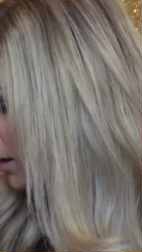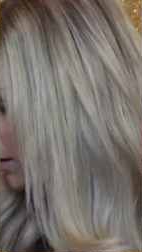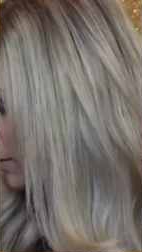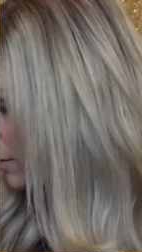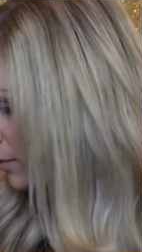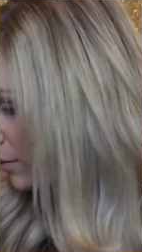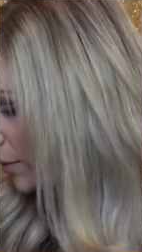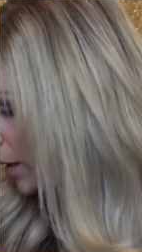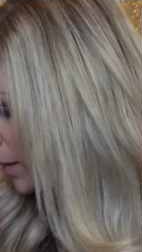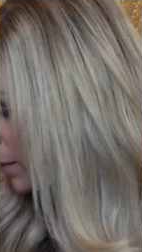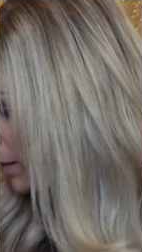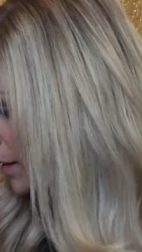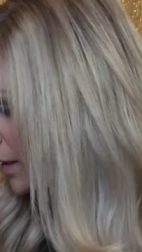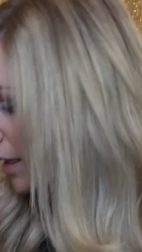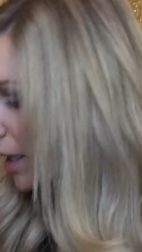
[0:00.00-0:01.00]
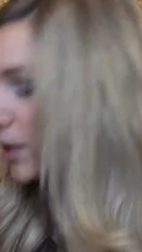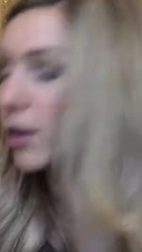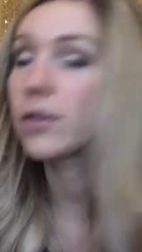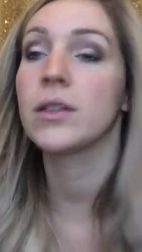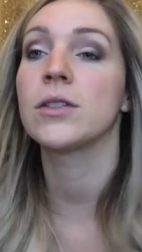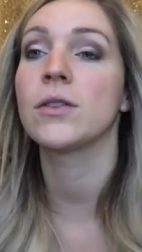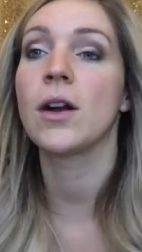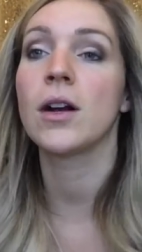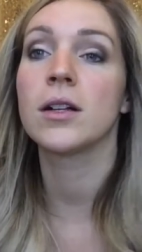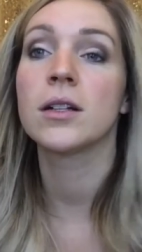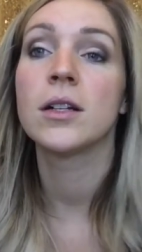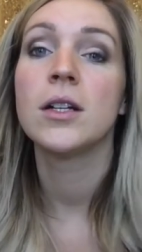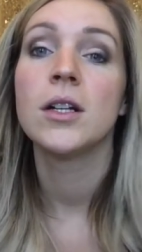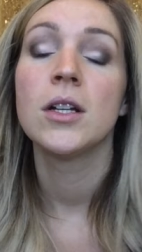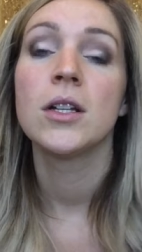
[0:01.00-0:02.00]
I'm probably saying all these wrong.
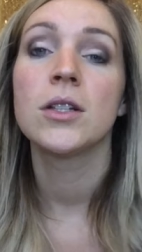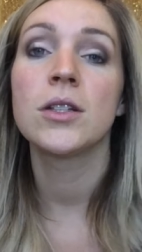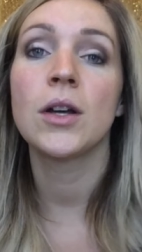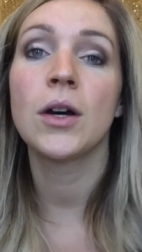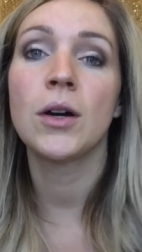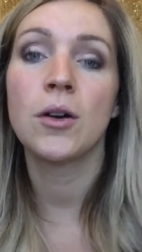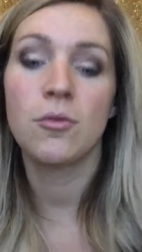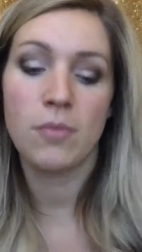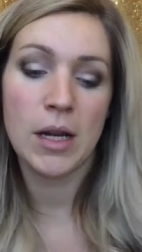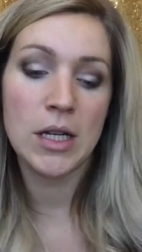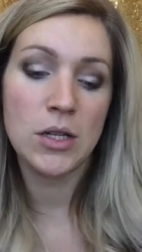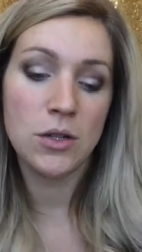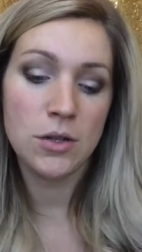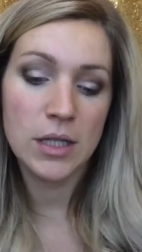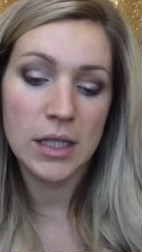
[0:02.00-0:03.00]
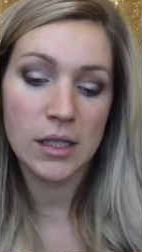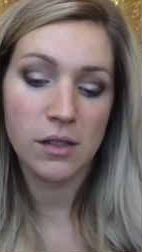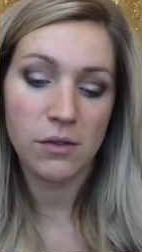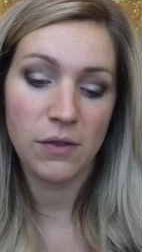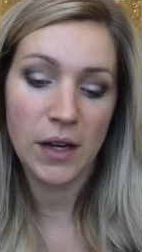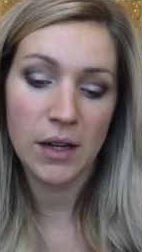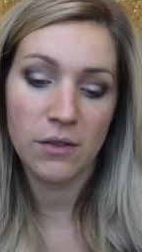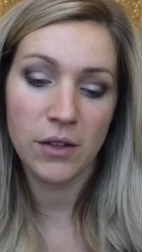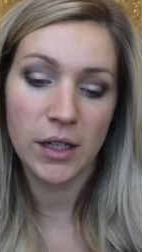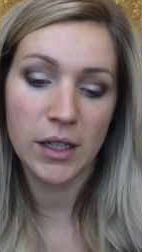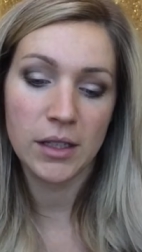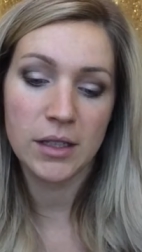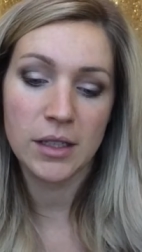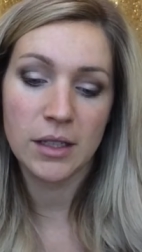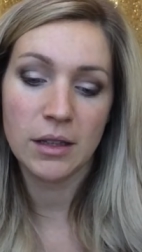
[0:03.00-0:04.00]
So my newest
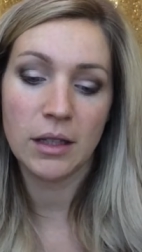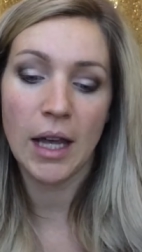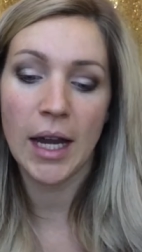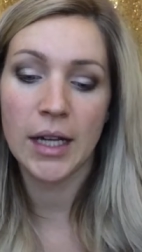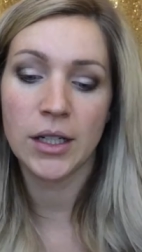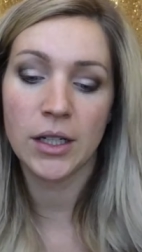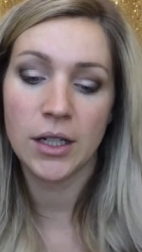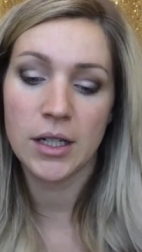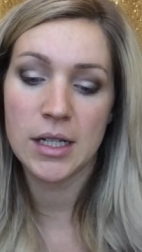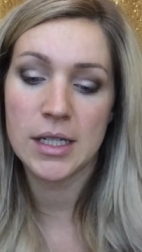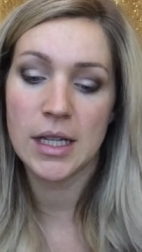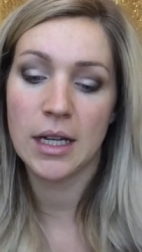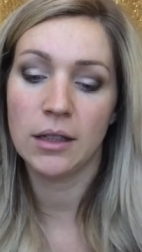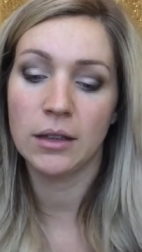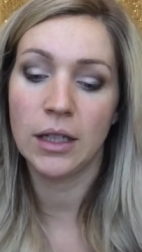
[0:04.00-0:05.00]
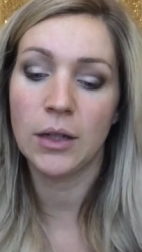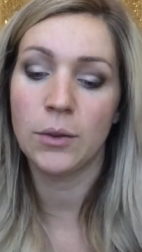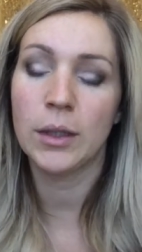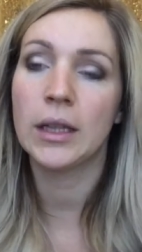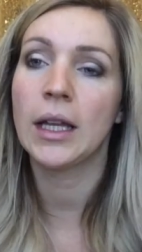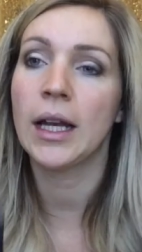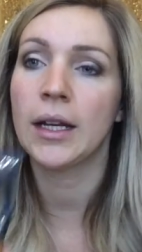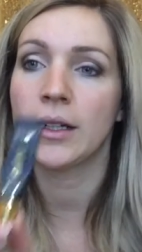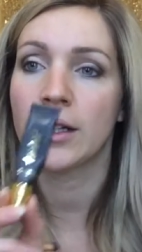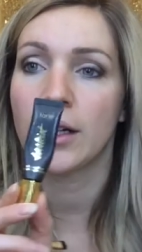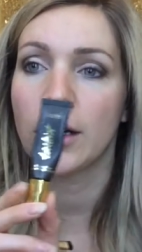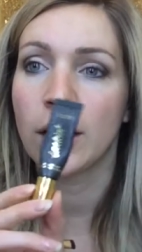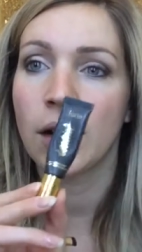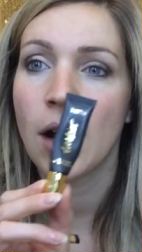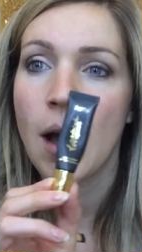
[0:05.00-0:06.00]
favorite liner is a liquid
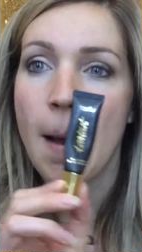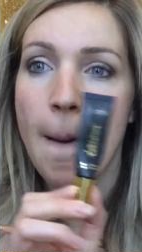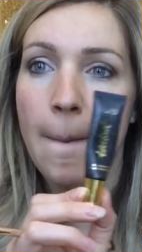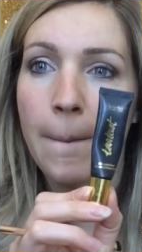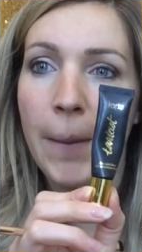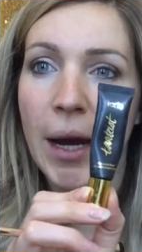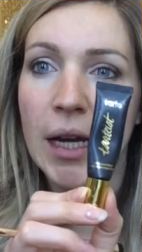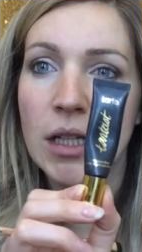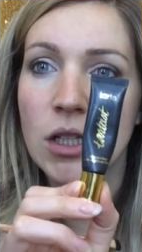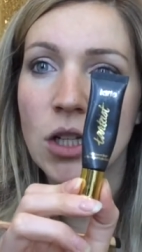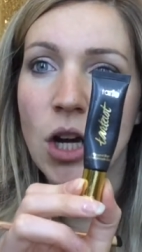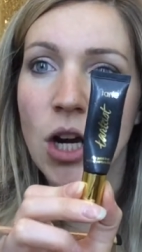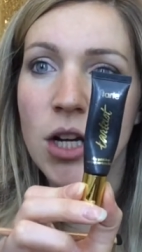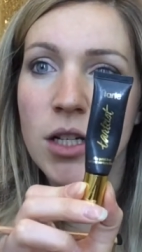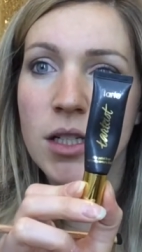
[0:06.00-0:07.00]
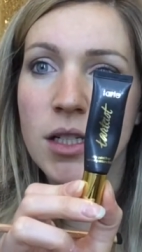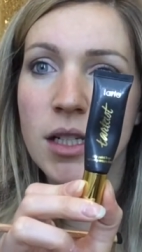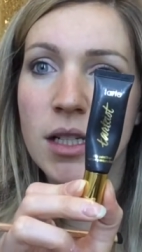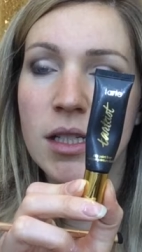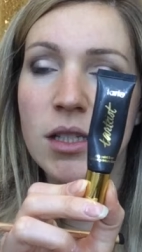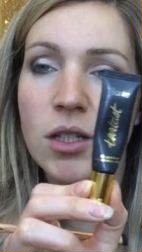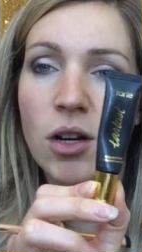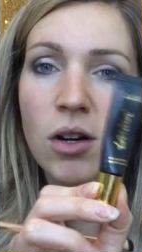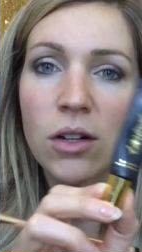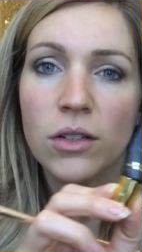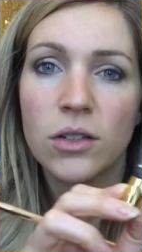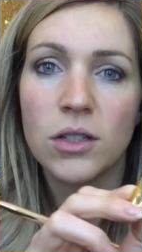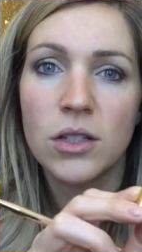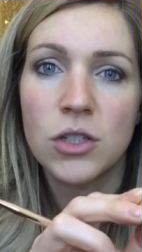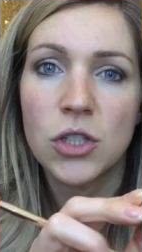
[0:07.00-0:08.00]
liner by Tarte. It's
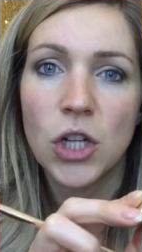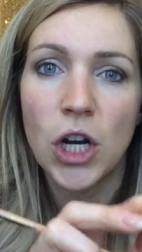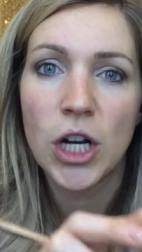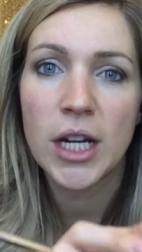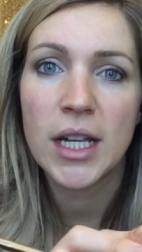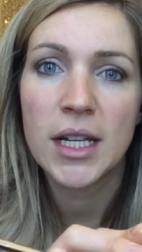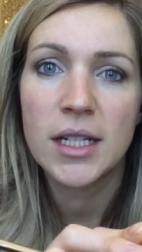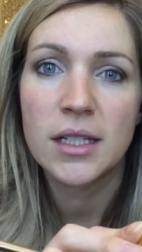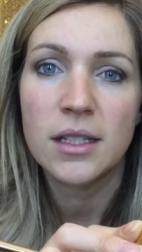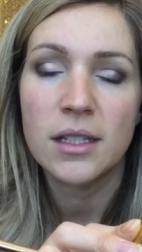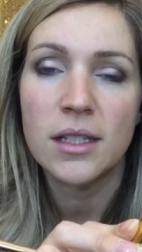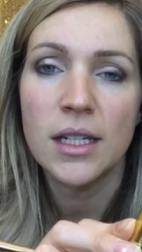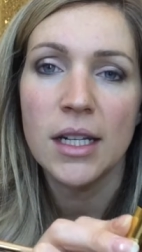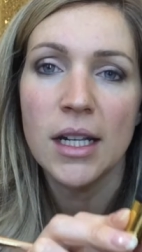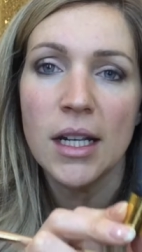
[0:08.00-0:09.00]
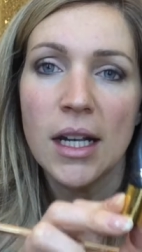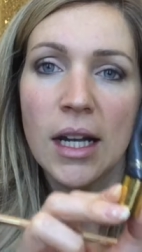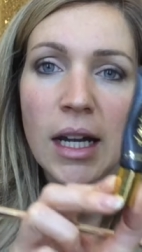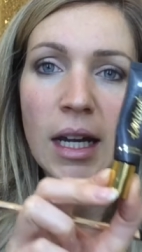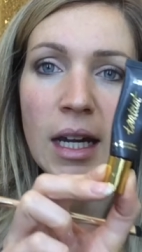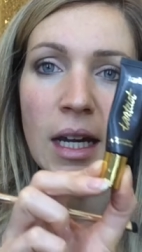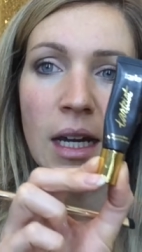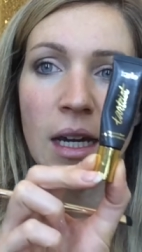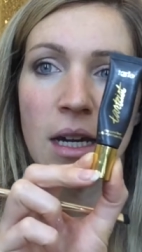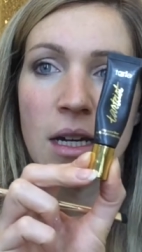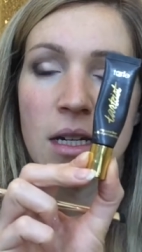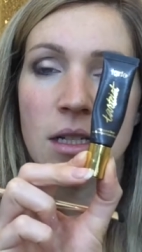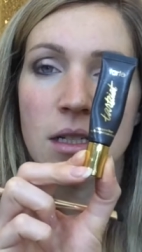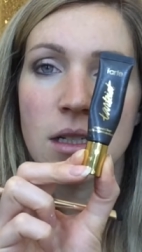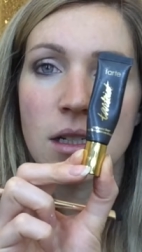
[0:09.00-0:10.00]
called Tartiest,
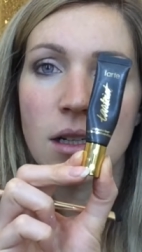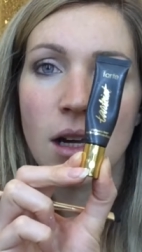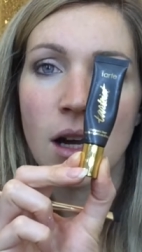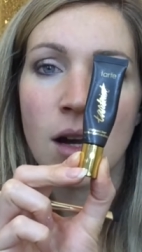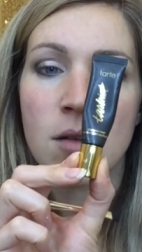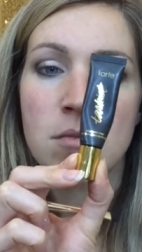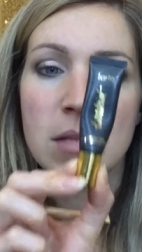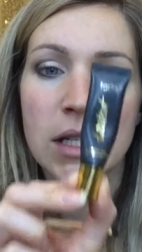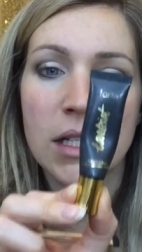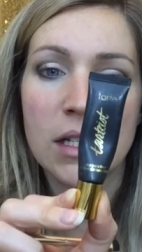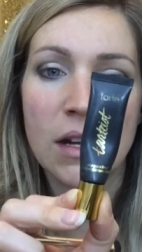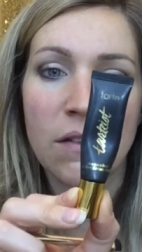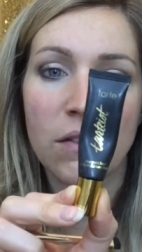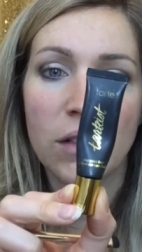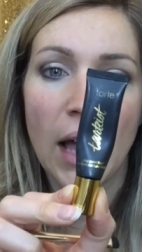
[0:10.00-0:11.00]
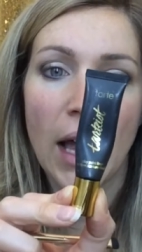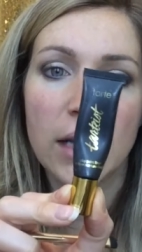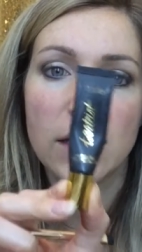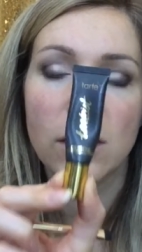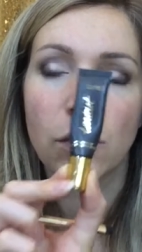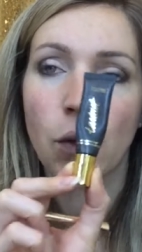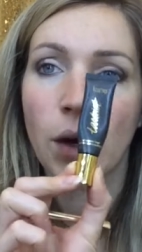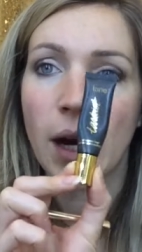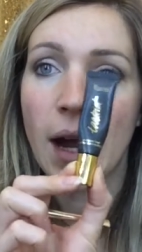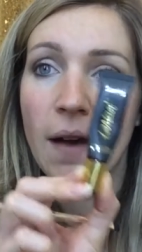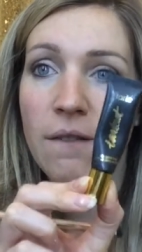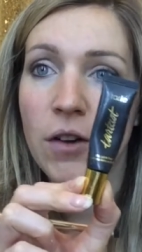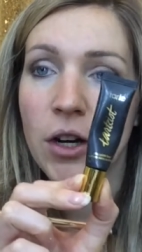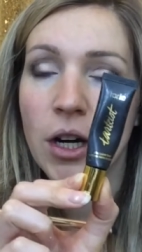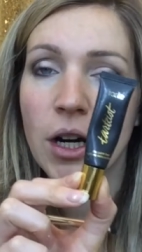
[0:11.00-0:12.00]
and this stuff lasts
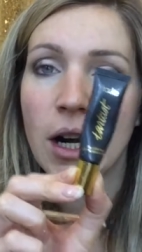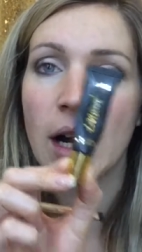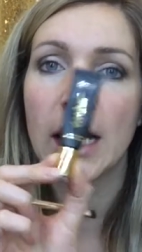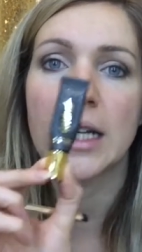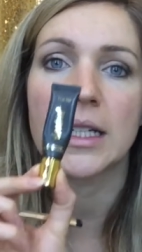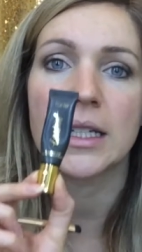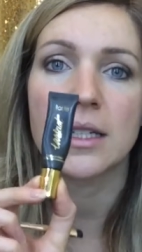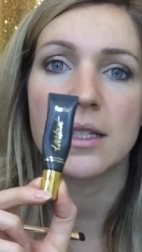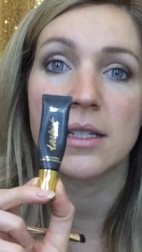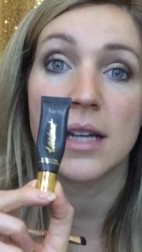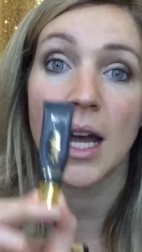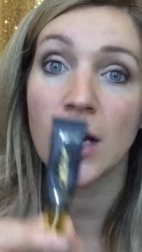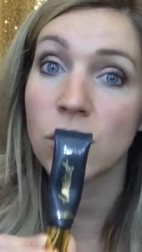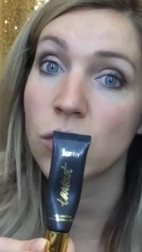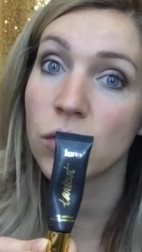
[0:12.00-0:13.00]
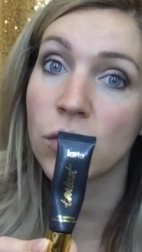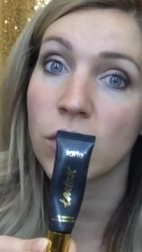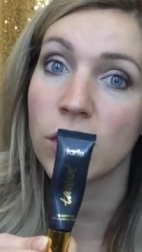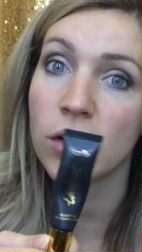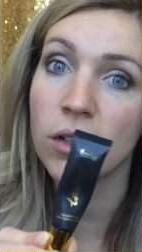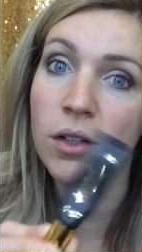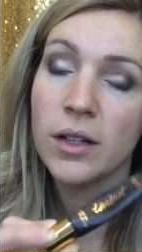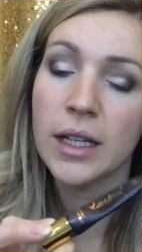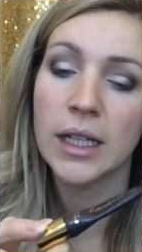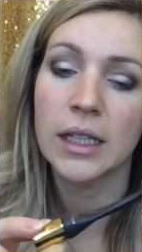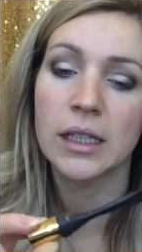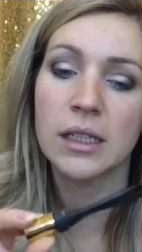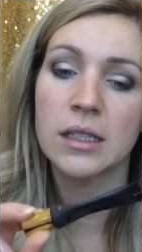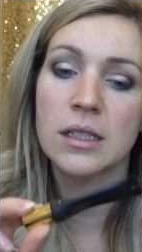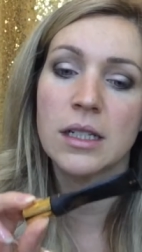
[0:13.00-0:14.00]
forever, and it's natural,
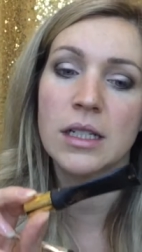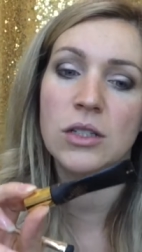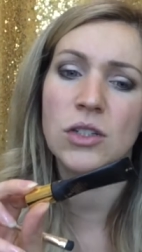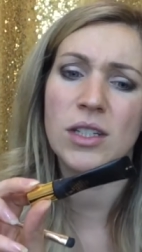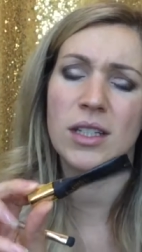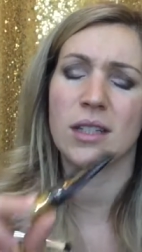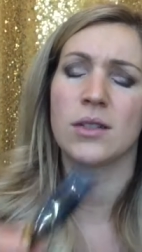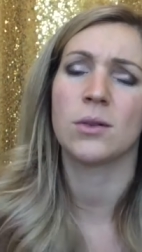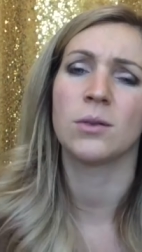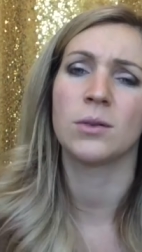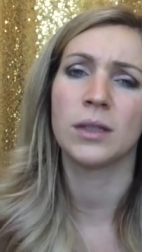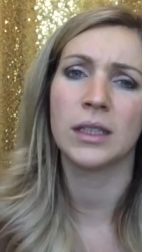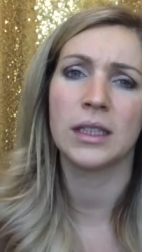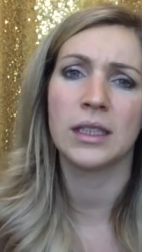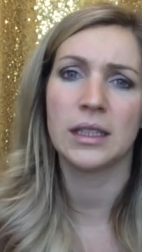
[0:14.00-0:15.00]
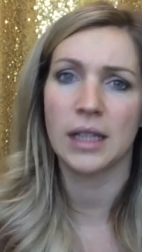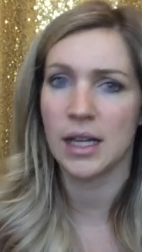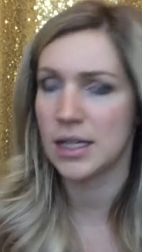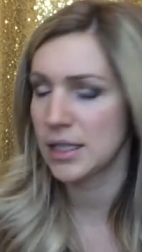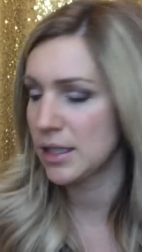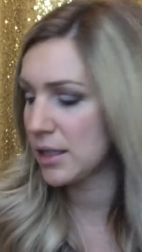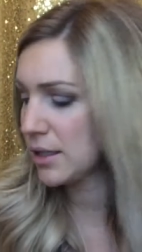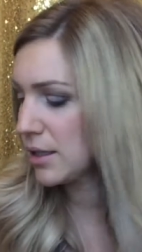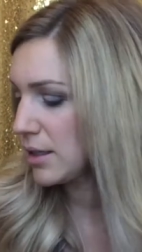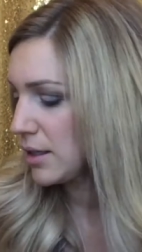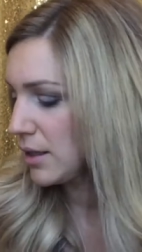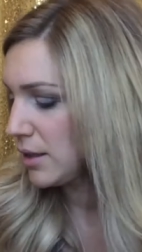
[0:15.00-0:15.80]
and it just has a really nice